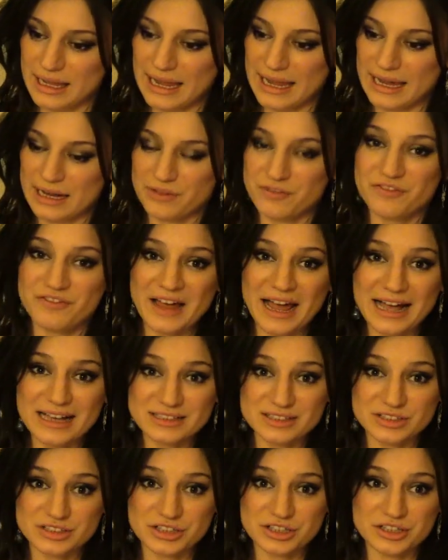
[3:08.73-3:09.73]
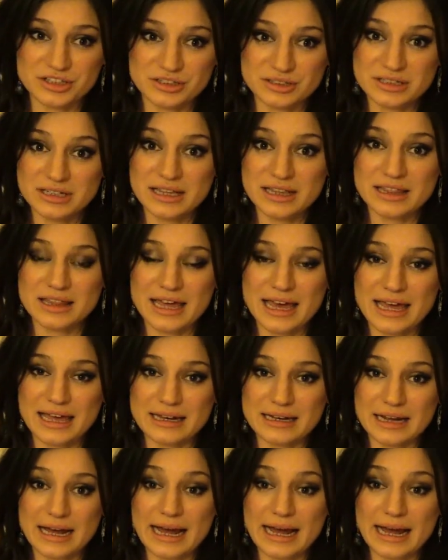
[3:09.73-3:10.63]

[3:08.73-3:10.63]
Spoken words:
and faster, then